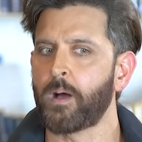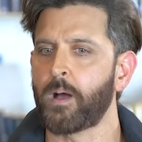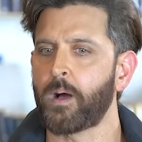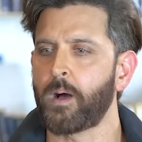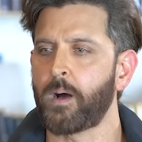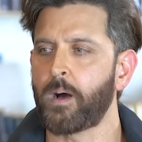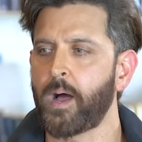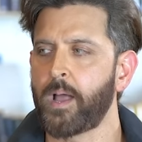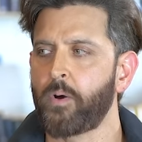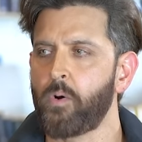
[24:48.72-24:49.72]

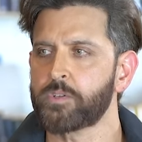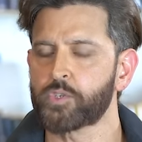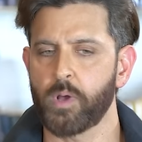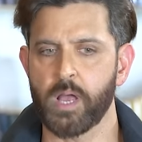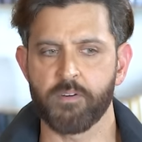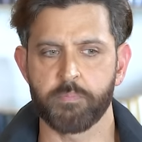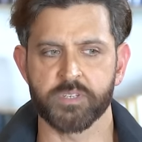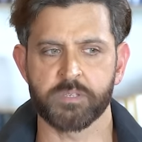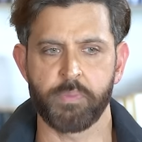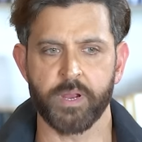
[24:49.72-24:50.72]
also have a
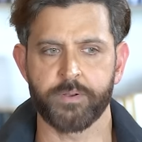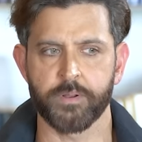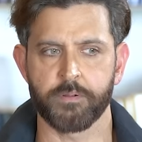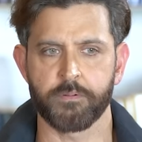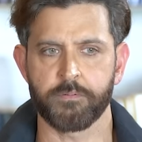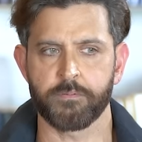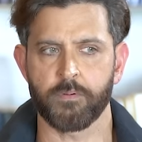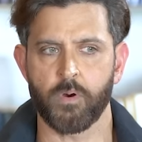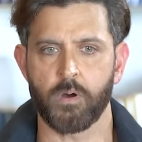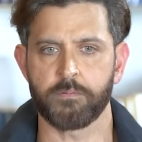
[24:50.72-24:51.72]
perspective
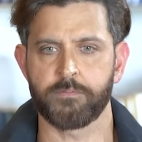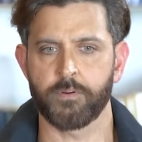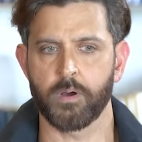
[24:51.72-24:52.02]
of,